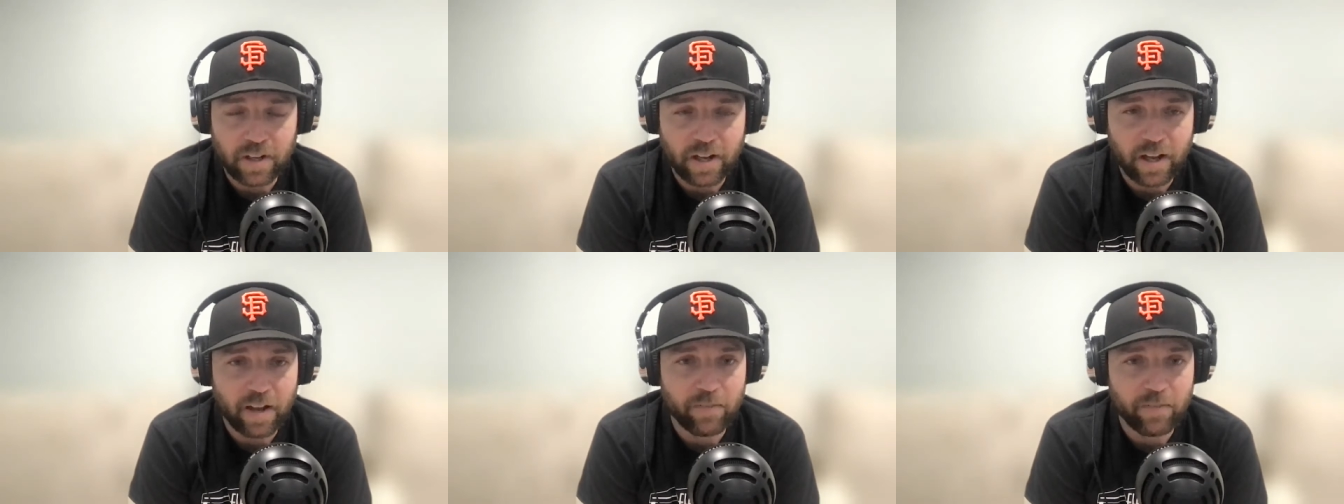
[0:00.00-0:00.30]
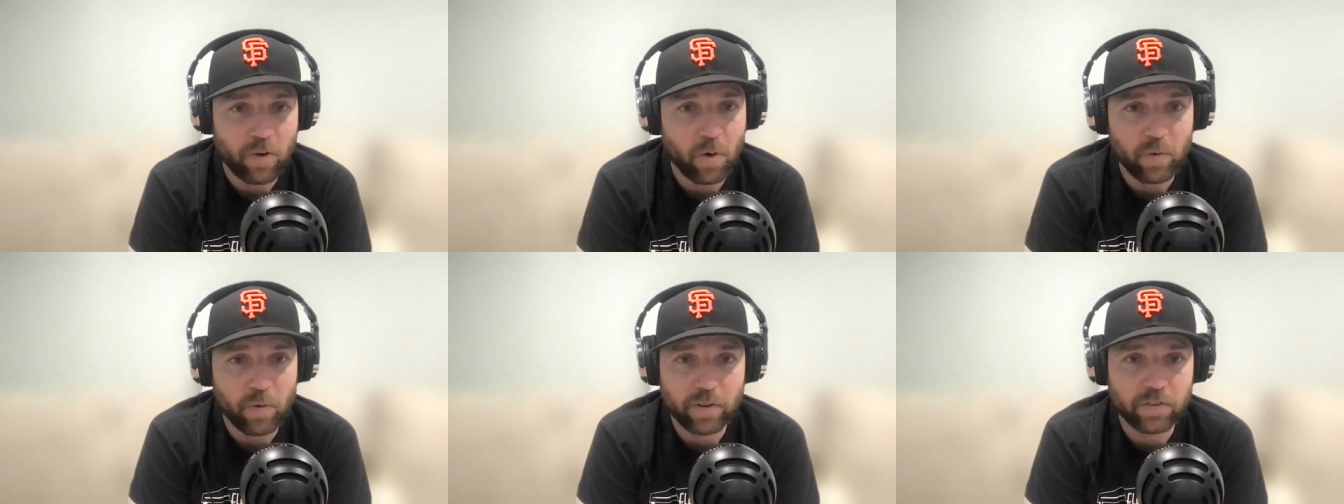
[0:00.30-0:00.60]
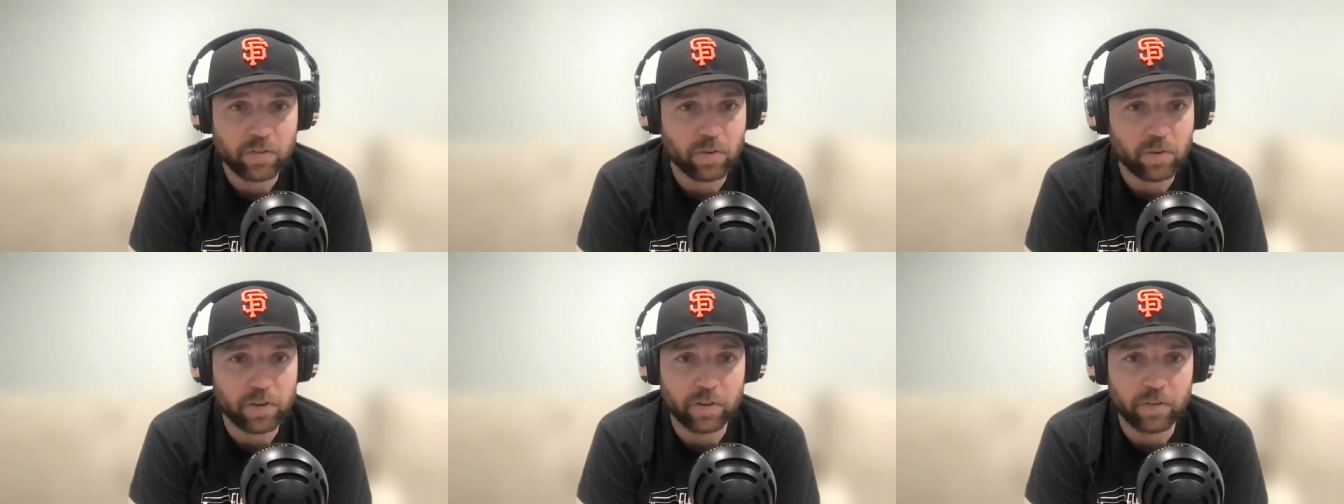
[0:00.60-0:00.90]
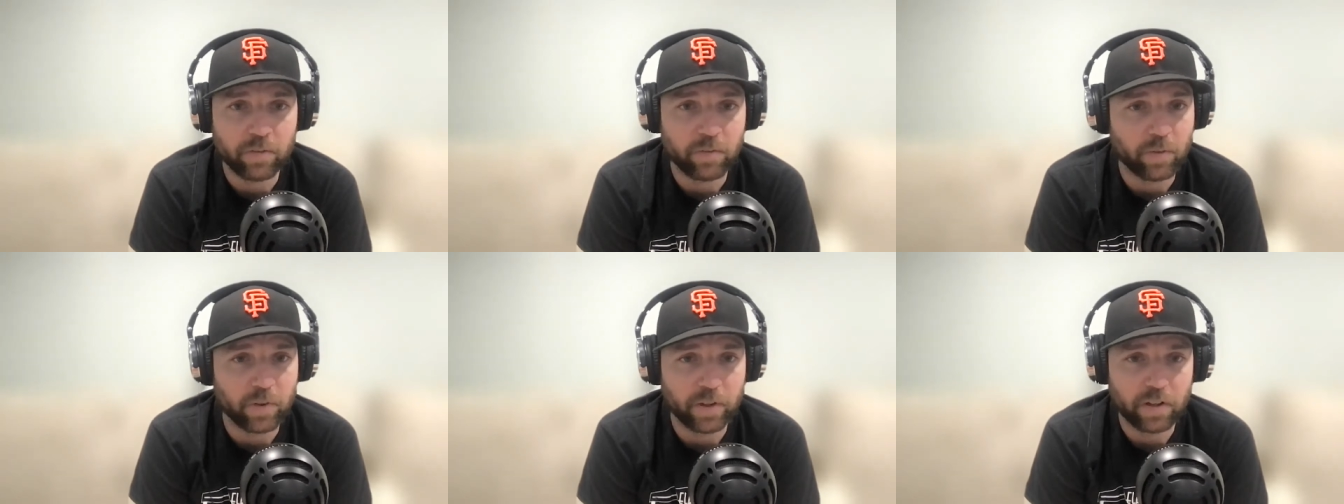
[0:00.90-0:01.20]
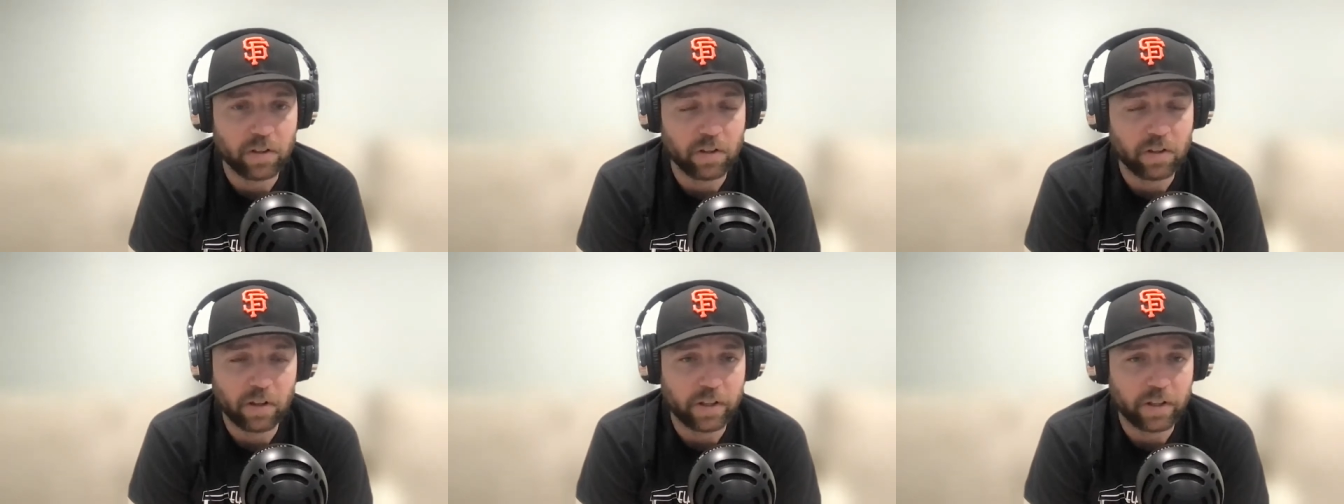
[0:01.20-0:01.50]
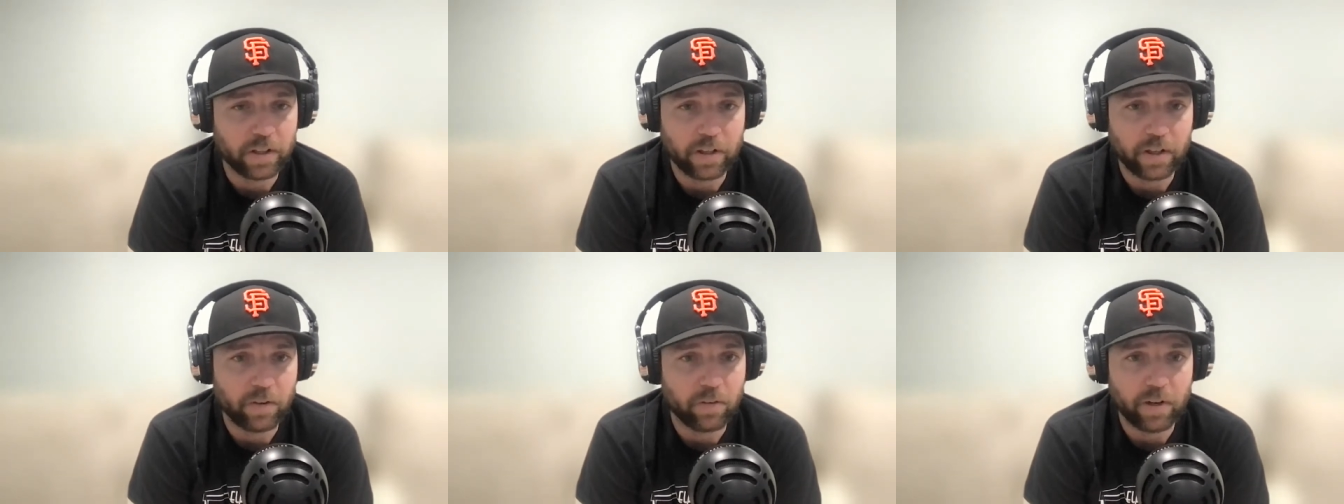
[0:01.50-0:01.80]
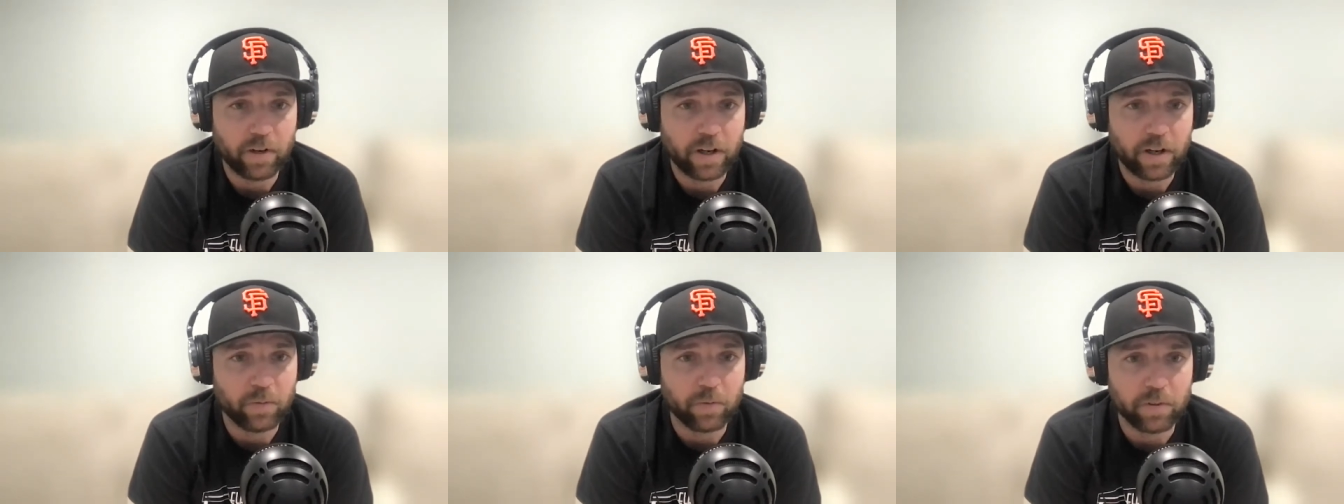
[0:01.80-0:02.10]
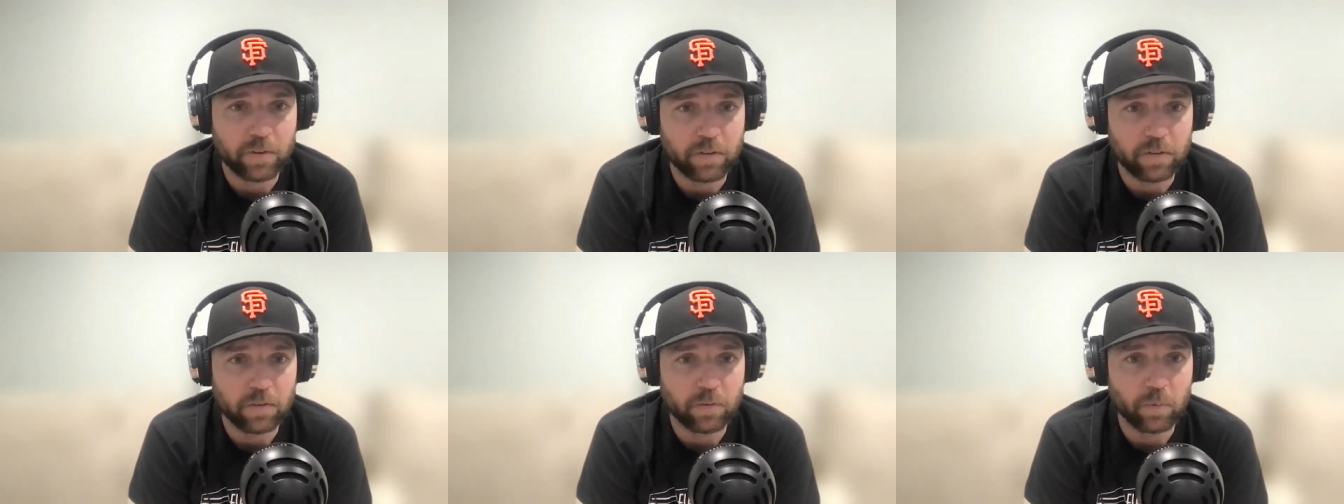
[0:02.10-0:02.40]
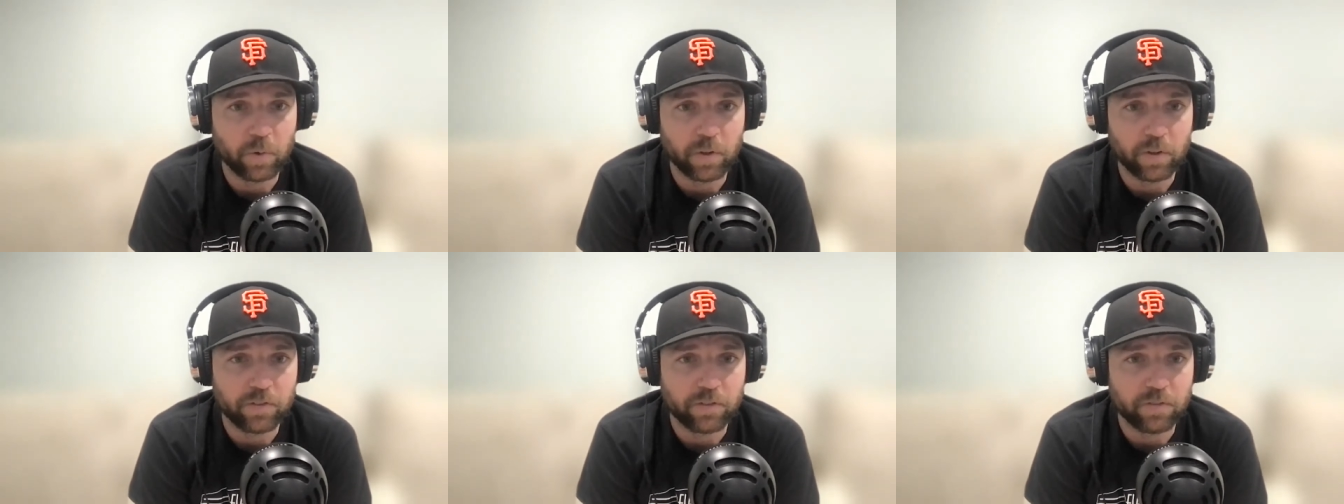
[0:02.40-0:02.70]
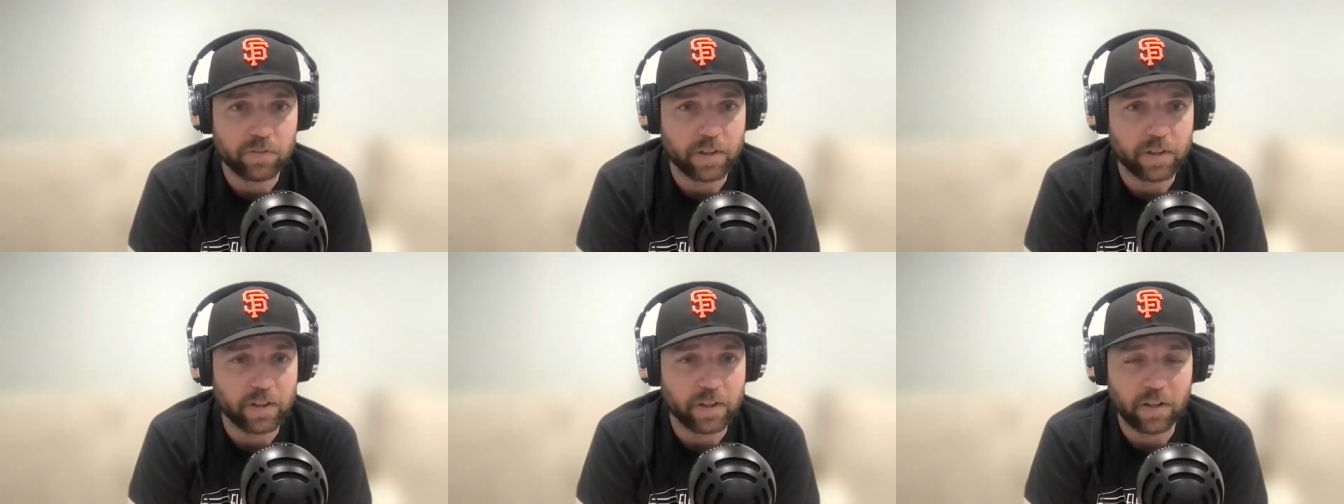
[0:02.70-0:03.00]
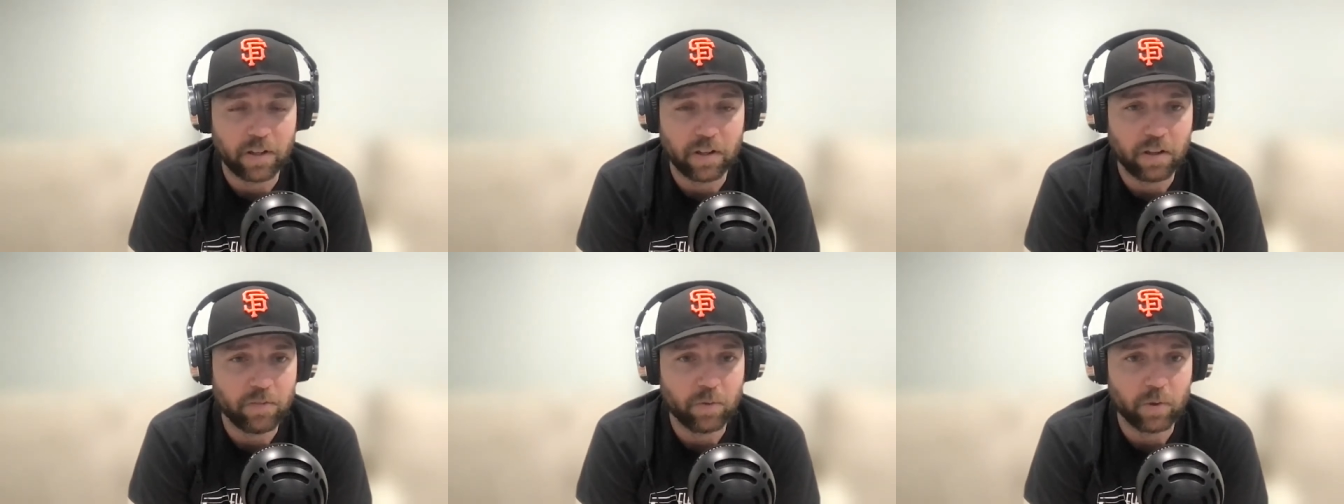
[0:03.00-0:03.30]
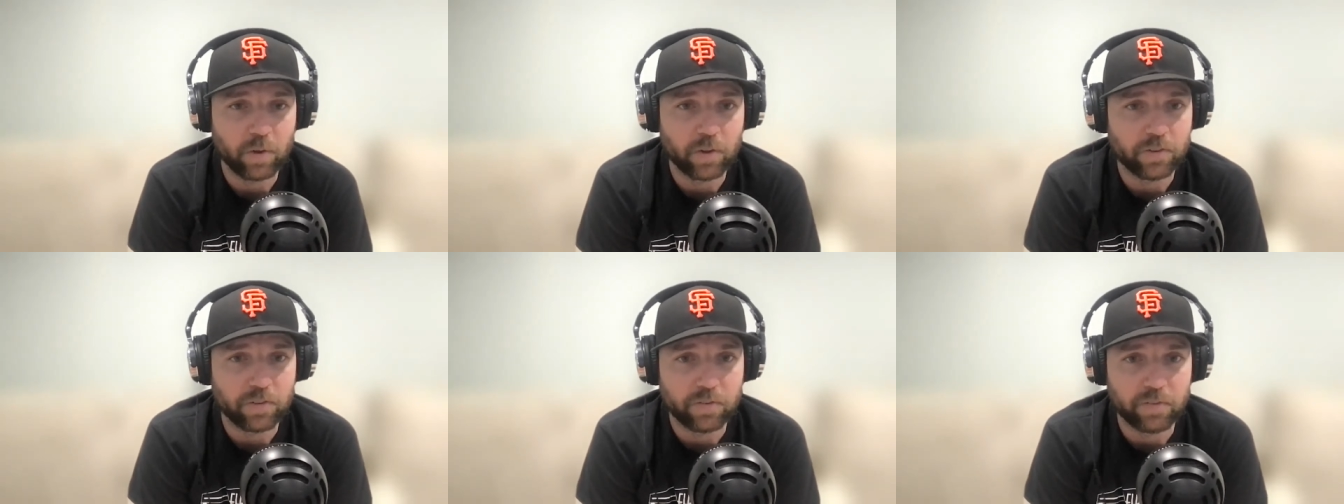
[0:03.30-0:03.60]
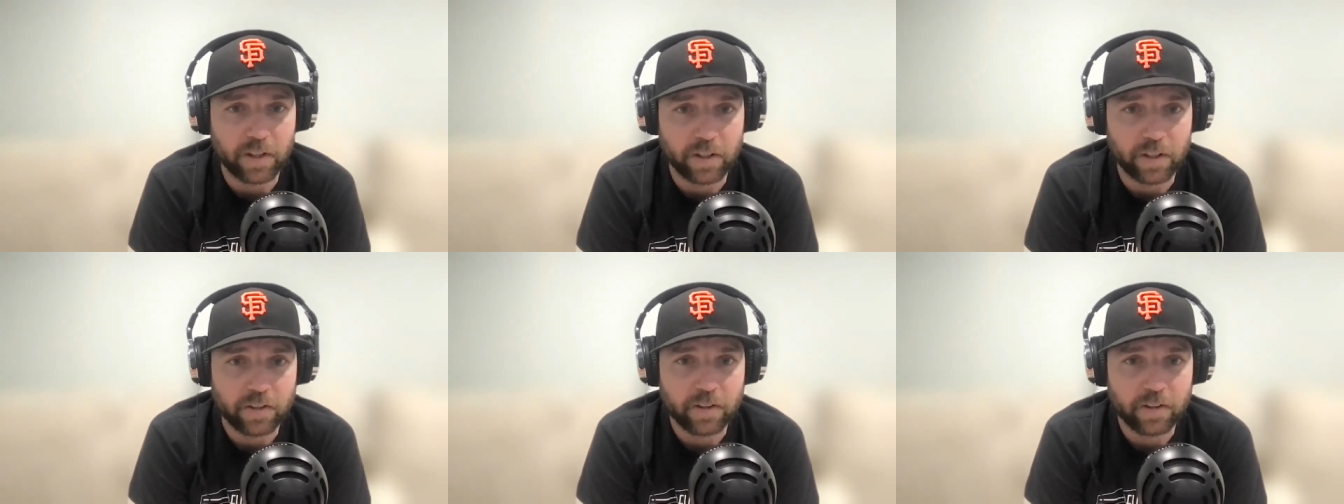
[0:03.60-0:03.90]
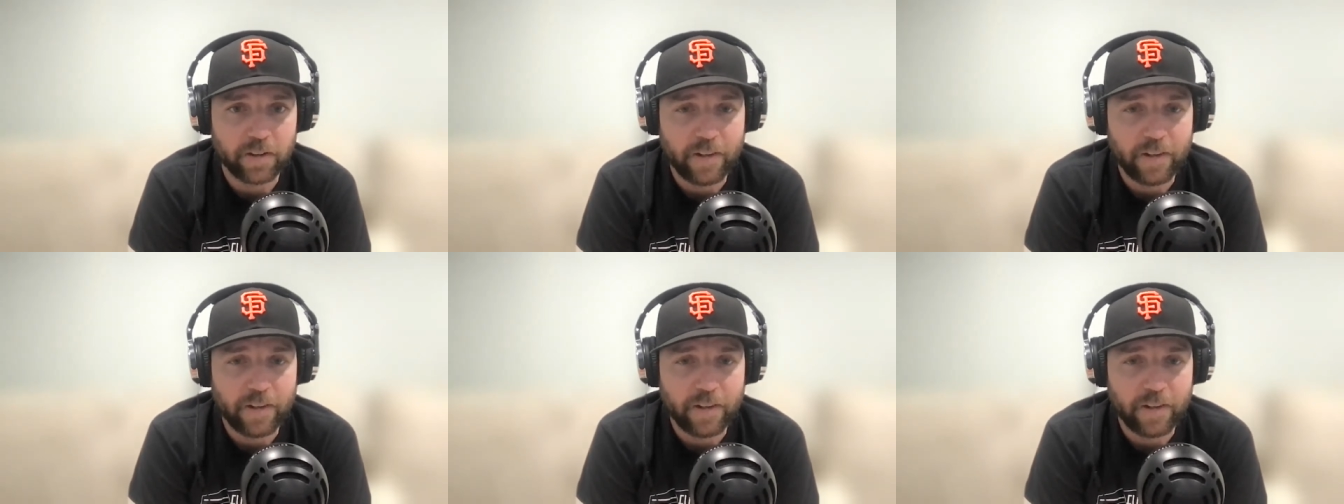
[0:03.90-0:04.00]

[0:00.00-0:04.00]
I've always ridden with, like, I ride with Will Smith. I love Will Smith.